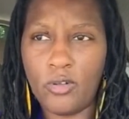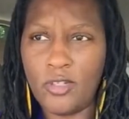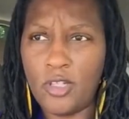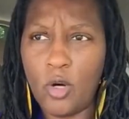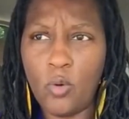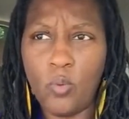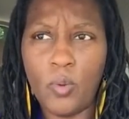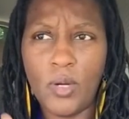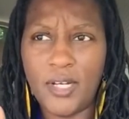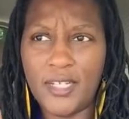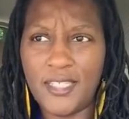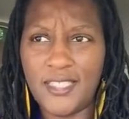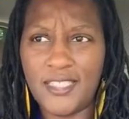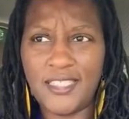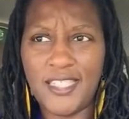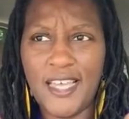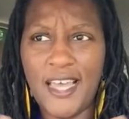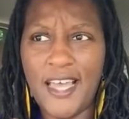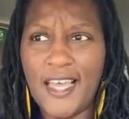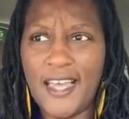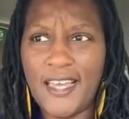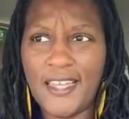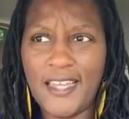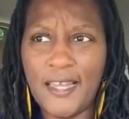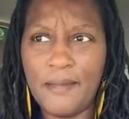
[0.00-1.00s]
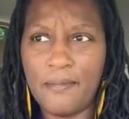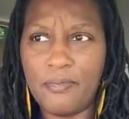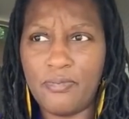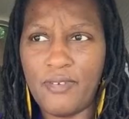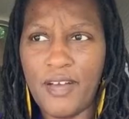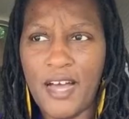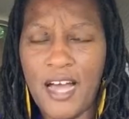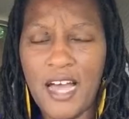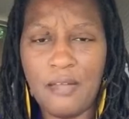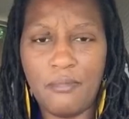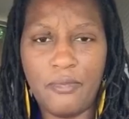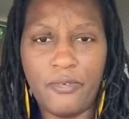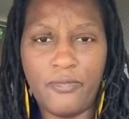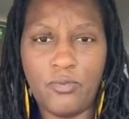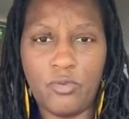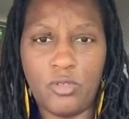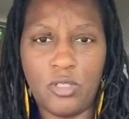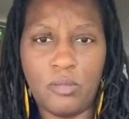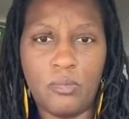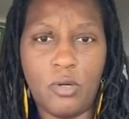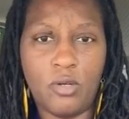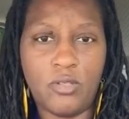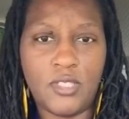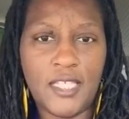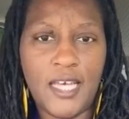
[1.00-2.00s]
No one can stand in pride before the
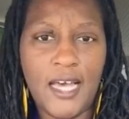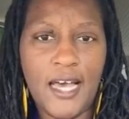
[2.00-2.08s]
Most